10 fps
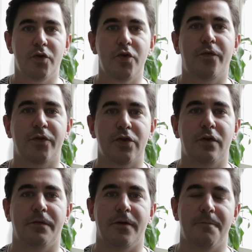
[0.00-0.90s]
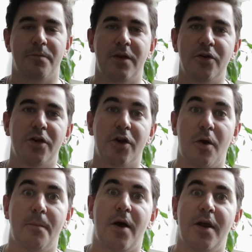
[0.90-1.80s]
you're a new photographer and you're going to
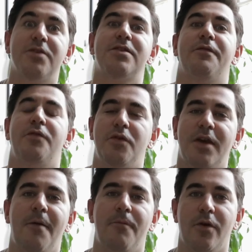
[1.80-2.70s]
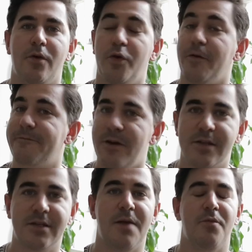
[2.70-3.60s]
go and buy yourself a new camera or your
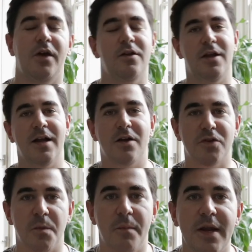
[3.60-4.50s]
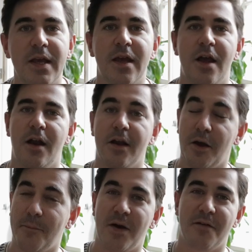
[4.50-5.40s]
first camera and you're like, I've got some money, I'm going to
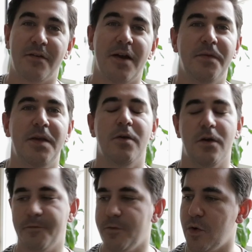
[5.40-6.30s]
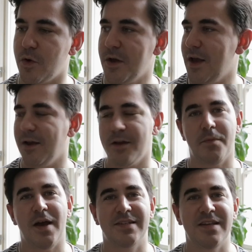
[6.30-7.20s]
go buy a 5D Mark IV, I'm going to
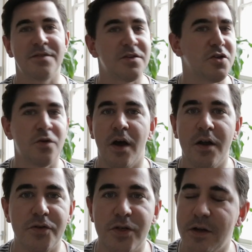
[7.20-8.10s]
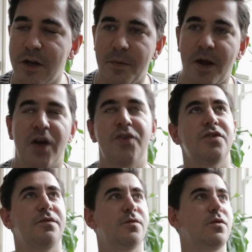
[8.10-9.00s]
buy a 7200, I'm going to buy a
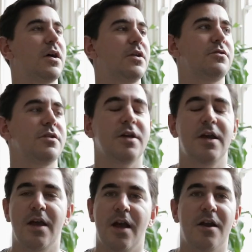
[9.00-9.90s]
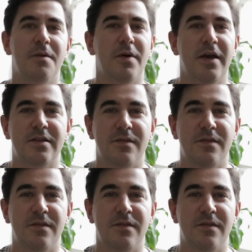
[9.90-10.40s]
100-400, I'm going to buy a